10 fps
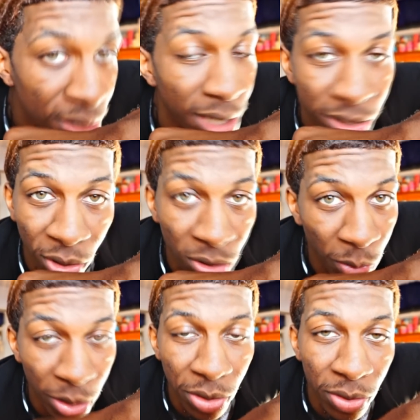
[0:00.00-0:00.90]
That's the
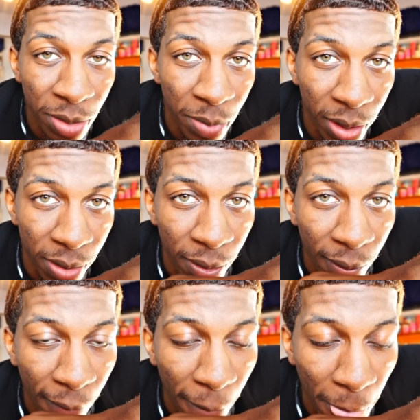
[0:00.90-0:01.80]
only way you're going to get better.
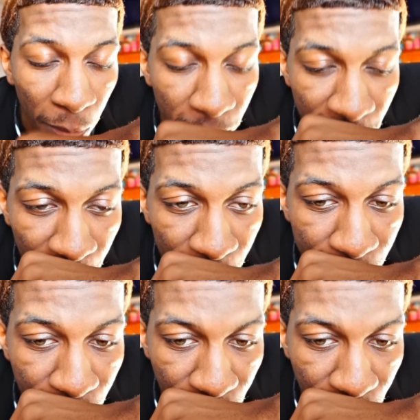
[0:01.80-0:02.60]
So,